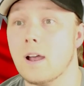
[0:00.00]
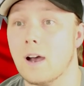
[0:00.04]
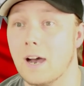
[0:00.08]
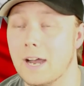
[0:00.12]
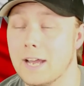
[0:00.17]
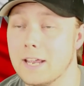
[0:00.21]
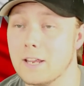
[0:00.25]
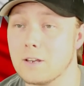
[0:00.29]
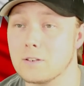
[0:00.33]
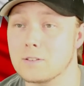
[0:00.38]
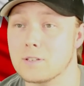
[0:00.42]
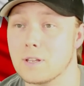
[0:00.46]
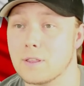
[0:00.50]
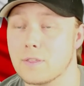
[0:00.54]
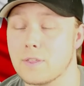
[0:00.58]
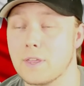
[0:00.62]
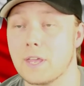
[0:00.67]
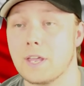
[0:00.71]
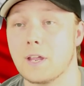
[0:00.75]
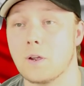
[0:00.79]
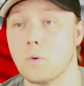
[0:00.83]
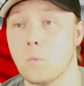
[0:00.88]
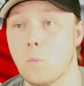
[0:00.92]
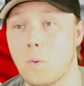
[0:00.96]
I used to
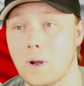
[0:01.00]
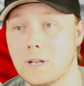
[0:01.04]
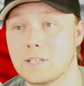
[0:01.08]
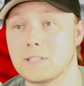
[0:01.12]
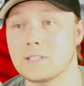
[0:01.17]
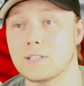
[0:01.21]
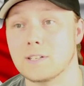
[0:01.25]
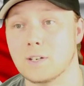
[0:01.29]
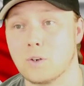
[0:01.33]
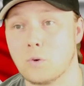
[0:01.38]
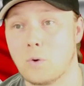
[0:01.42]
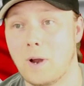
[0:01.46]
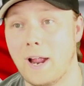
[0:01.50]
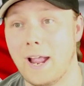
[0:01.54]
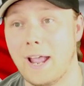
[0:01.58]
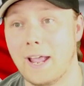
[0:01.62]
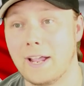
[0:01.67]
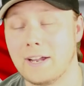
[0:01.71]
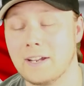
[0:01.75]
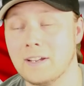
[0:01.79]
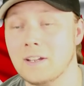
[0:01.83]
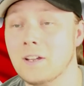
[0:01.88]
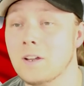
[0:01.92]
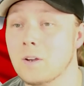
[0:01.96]
think what's the
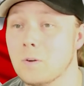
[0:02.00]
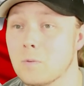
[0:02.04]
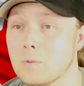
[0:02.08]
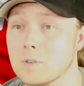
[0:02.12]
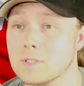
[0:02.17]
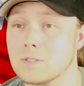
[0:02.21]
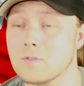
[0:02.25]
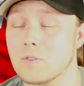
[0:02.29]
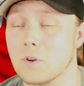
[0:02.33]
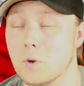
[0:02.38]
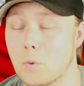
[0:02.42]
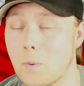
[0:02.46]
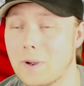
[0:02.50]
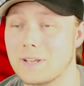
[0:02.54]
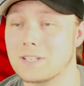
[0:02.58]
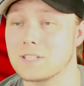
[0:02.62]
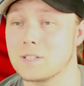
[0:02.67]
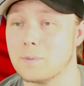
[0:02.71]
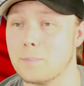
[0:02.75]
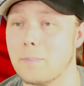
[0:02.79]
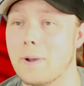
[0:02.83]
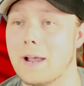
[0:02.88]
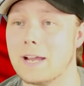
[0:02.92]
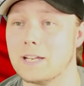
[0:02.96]
crack was a
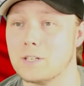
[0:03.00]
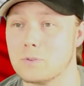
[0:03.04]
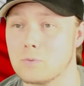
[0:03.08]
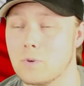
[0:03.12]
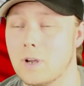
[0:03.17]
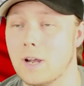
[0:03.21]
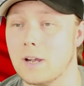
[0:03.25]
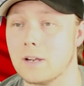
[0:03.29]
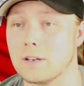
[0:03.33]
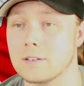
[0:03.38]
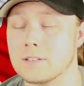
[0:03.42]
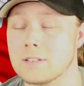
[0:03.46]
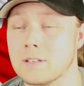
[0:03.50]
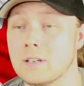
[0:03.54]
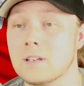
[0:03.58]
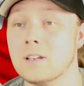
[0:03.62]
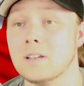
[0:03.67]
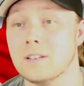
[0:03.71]
request to buy drugs.